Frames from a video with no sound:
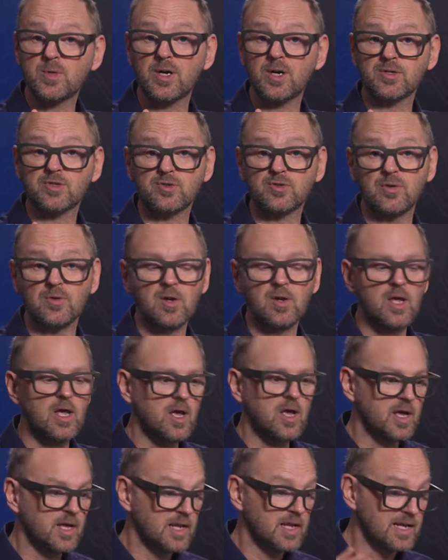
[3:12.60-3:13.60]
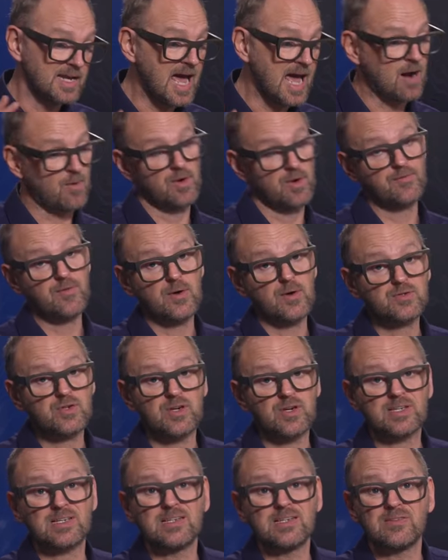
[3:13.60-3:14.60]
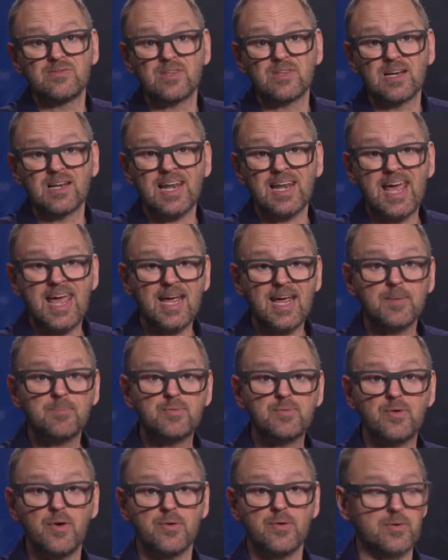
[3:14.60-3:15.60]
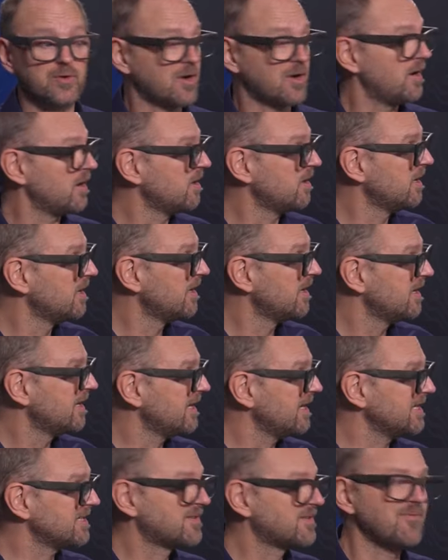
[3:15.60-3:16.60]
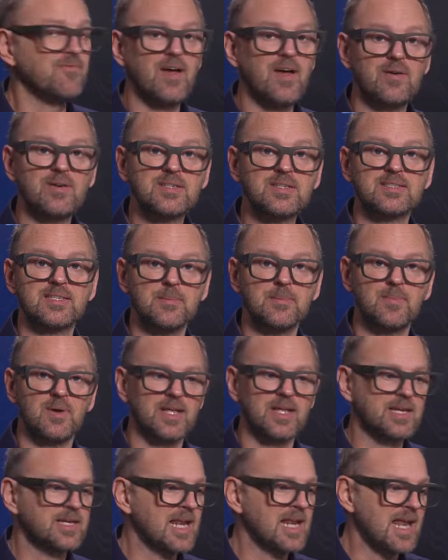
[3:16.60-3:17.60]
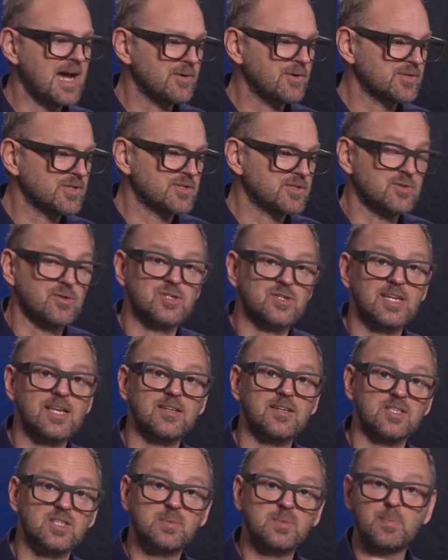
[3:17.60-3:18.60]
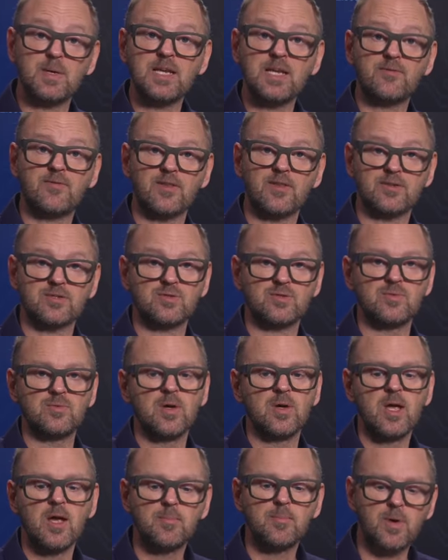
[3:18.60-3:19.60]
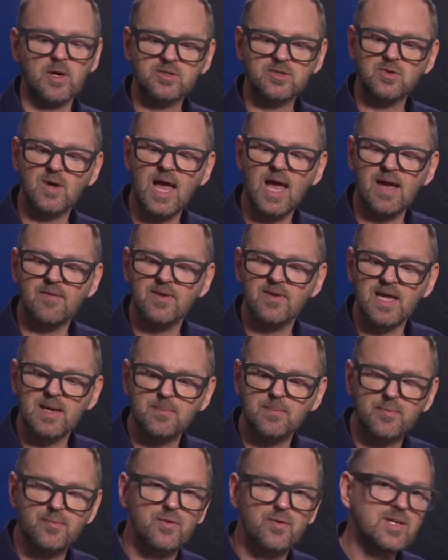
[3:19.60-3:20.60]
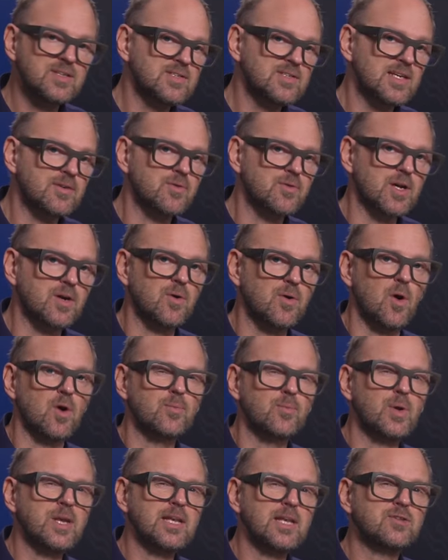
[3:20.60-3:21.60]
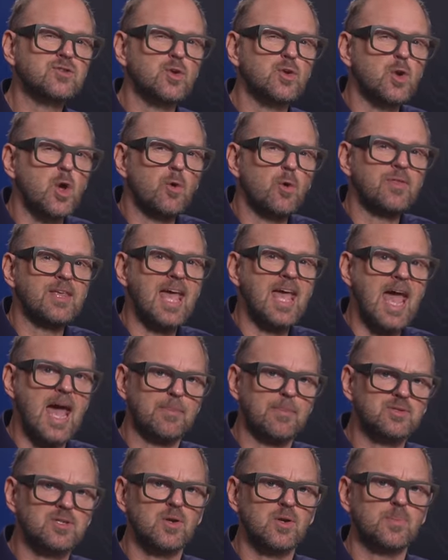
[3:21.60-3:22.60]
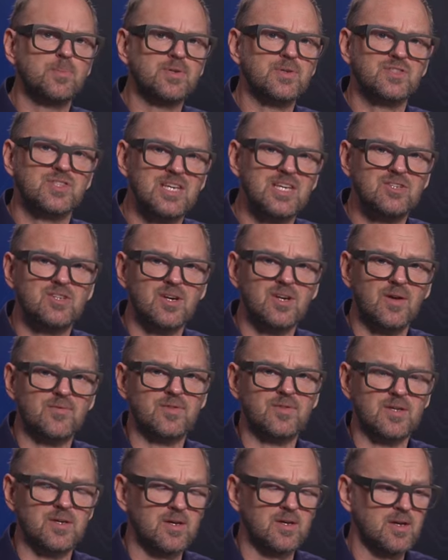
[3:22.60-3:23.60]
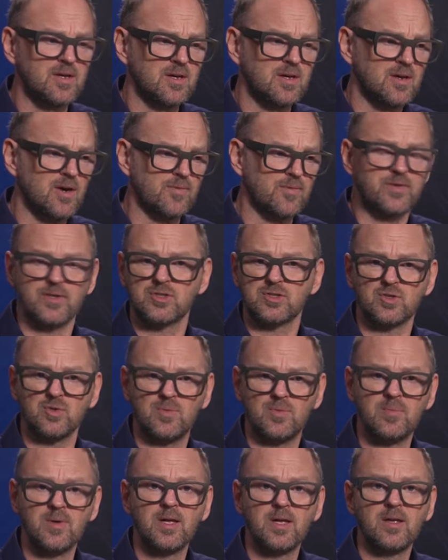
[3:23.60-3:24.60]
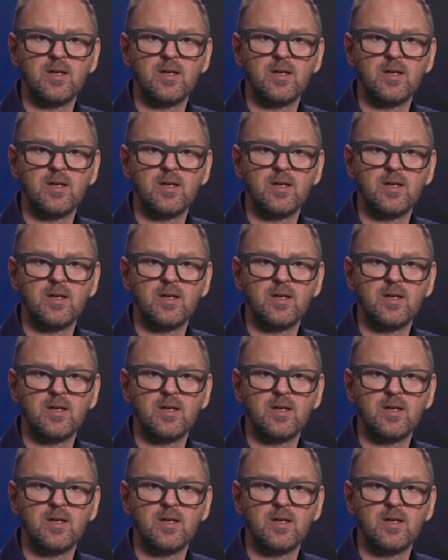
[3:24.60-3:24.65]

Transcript: control. Now, unfortunately, the LANC protocol is very simple. It allows us to set a speed for the zoom, but to have a preset recalled, we need to know the absolute position of the, of the zoom.